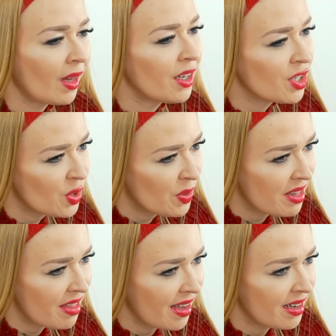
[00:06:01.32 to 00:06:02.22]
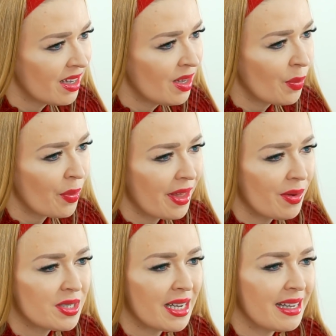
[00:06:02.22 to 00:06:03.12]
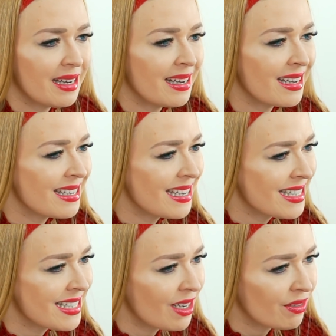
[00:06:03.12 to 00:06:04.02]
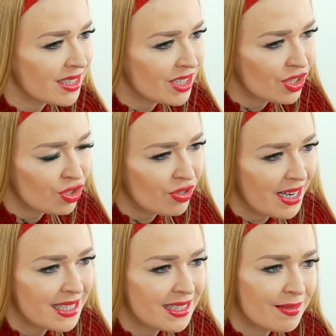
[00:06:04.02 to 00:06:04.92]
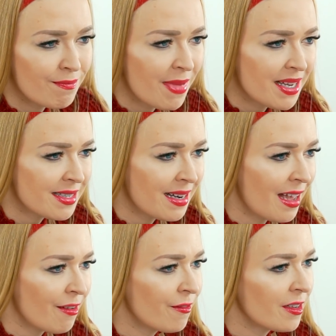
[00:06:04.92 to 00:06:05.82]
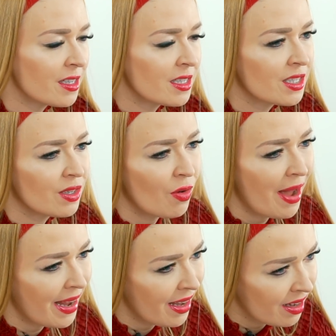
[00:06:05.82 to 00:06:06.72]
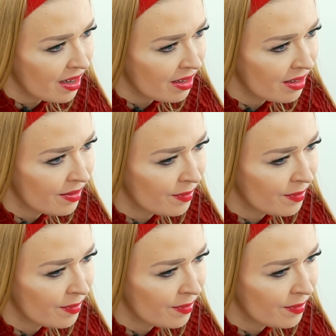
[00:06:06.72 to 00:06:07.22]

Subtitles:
And you do it then without any unnecessary stress, mental effort, or anger.